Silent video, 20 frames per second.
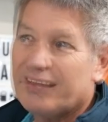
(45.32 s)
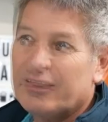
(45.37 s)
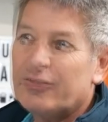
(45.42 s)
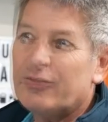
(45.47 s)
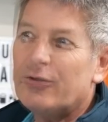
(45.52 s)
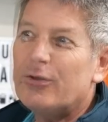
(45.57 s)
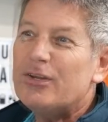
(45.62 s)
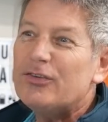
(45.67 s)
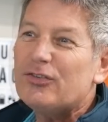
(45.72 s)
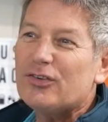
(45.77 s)

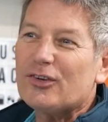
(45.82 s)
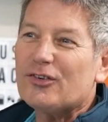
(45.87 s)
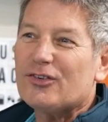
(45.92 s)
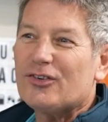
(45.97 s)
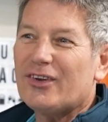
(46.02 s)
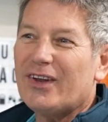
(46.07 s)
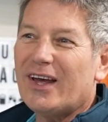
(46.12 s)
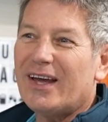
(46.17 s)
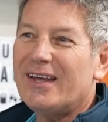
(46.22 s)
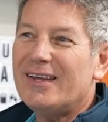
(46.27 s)
36
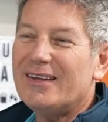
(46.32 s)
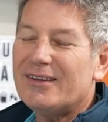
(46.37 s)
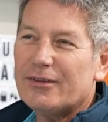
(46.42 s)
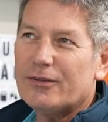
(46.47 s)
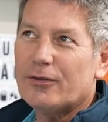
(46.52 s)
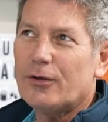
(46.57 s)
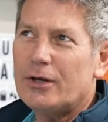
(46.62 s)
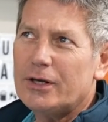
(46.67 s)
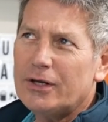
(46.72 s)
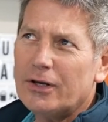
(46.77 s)
today,
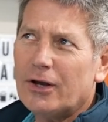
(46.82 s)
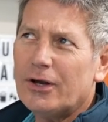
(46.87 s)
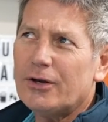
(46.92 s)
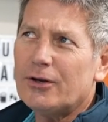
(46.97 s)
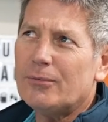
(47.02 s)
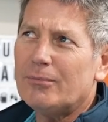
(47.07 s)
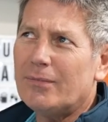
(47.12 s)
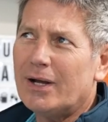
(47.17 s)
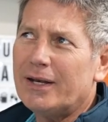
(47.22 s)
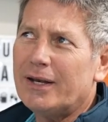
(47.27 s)
39
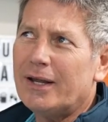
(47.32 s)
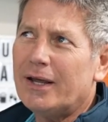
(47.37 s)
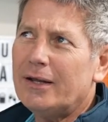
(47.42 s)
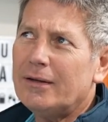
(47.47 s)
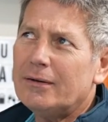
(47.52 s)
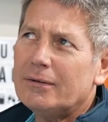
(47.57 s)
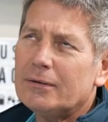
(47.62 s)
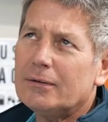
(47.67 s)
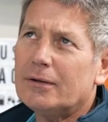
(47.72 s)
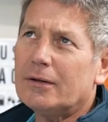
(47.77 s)
yes. on
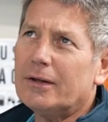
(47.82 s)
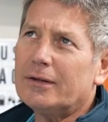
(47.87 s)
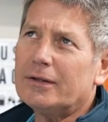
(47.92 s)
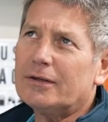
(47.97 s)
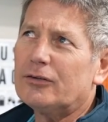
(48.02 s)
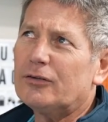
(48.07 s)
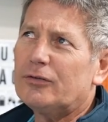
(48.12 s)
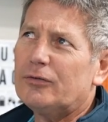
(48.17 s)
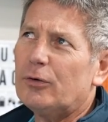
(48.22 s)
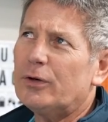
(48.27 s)
Monday, and I
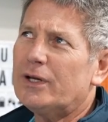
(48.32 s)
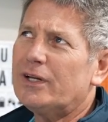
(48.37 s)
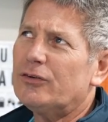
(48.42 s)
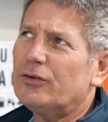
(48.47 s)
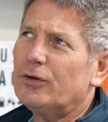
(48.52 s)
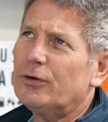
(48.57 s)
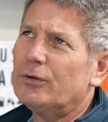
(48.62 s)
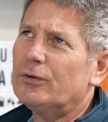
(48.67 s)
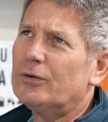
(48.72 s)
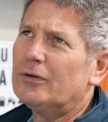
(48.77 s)
think it's
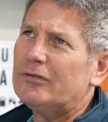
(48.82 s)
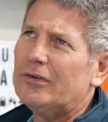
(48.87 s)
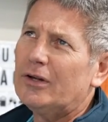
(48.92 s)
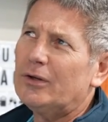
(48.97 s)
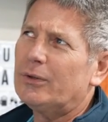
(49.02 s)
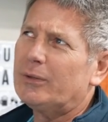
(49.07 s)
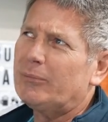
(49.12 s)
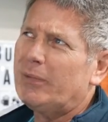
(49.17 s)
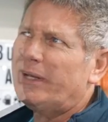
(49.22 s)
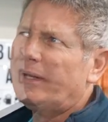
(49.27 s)
42 the
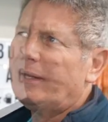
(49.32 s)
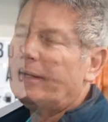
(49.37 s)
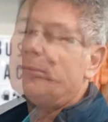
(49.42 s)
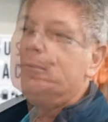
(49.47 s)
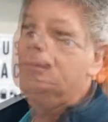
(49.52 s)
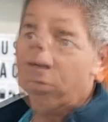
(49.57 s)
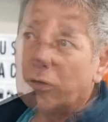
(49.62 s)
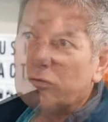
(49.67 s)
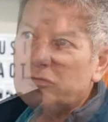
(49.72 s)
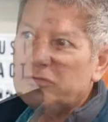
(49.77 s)
following Monday.
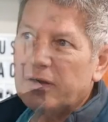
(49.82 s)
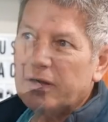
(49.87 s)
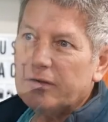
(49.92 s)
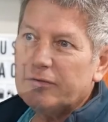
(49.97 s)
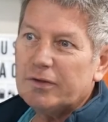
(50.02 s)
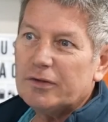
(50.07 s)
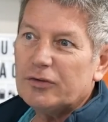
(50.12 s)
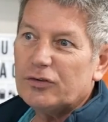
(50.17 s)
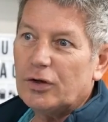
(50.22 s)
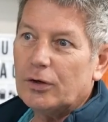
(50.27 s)
Yes. Well,
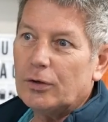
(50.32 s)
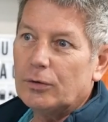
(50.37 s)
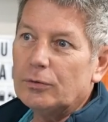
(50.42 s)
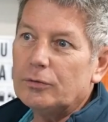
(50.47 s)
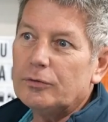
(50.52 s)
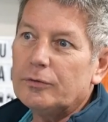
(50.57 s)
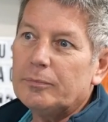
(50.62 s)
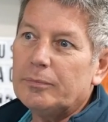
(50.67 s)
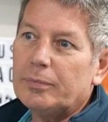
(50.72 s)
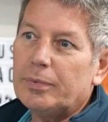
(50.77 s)
five years
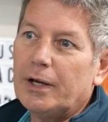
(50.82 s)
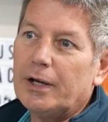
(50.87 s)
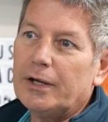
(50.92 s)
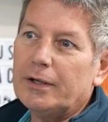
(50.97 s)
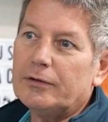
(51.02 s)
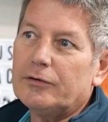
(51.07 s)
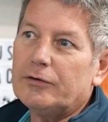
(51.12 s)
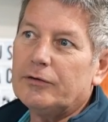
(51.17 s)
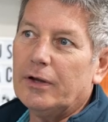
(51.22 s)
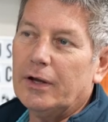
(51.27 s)
old,
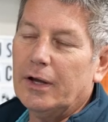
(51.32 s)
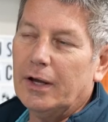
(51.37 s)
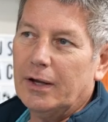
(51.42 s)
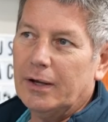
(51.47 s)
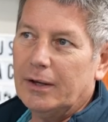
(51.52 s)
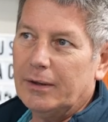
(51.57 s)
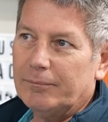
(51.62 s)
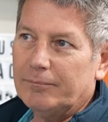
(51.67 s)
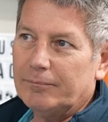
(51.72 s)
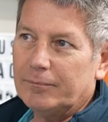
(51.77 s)
but
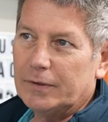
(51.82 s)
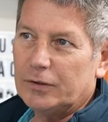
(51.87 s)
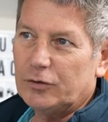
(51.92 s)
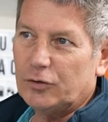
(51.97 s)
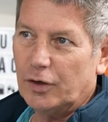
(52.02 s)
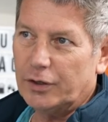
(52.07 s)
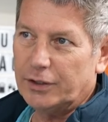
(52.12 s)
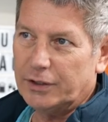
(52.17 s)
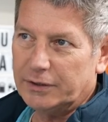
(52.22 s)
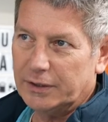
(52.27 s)
um,
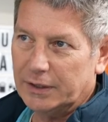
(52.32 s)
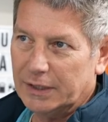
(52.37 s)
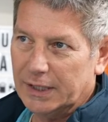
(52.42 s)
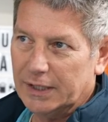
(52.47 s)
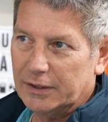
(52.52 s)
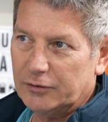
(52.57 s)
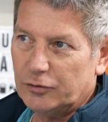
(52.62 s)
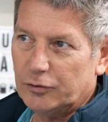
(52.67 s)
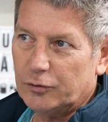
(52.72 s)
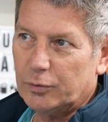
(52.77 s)
it's only in the
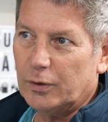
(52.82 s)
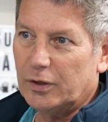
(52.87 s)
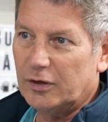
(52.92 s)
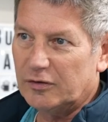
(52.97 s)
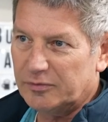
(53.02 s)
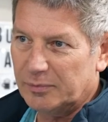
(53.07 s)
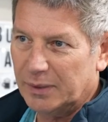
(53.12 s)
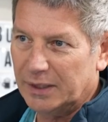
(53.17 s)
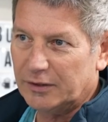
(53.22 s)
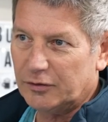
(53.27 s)
last
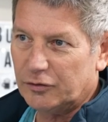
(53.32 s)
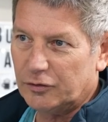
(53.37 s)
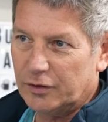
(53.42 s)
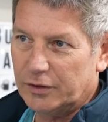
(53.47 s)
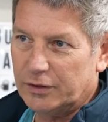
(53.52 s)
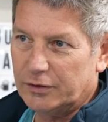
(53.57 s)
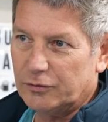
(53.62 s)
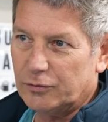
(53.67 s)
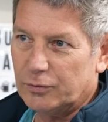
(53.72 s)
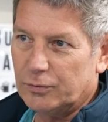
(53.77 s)
12 months
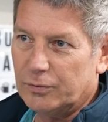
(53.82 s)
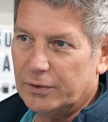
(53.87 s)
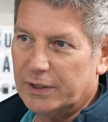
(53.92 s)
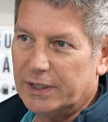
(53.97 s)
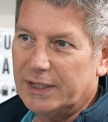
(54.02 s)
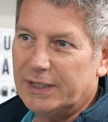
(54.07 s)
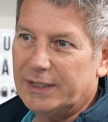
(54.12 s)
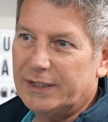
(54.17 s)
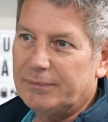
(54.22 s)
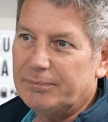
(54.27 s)
that it's
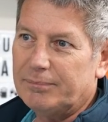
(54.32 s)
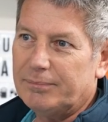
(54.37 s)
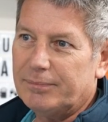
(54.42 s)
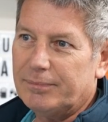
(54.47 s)
really,